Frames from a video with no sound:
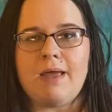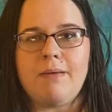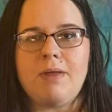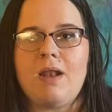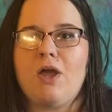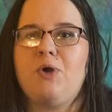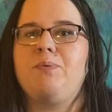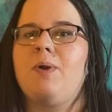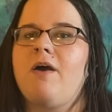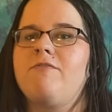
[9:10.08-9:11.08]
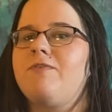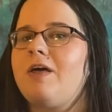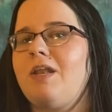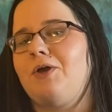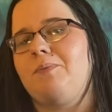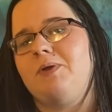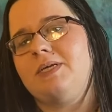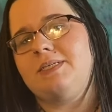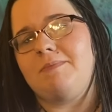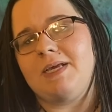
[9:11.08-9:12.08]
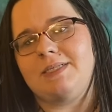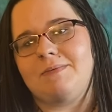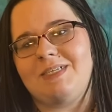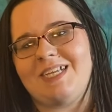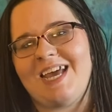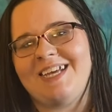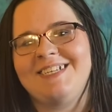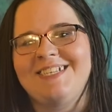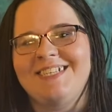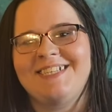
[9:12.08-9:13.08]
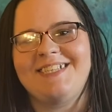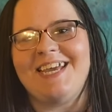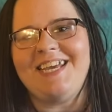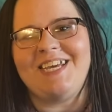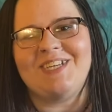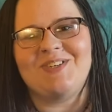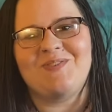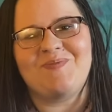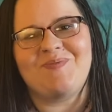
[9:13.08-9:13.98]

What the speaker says: them, and I hope you have fun. I hope you get to make some today. Thank you.